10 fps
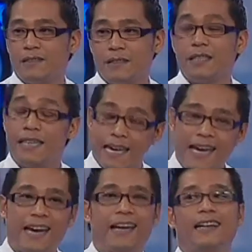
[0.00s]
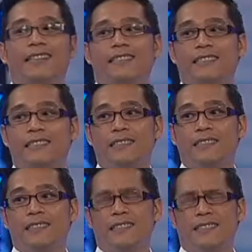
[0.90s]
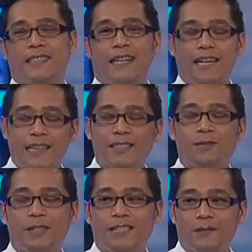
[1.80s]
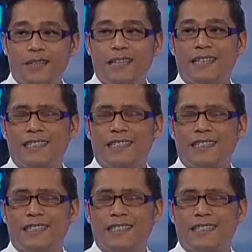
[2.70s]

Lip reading: Facebook. Yeah, and that's the reason why.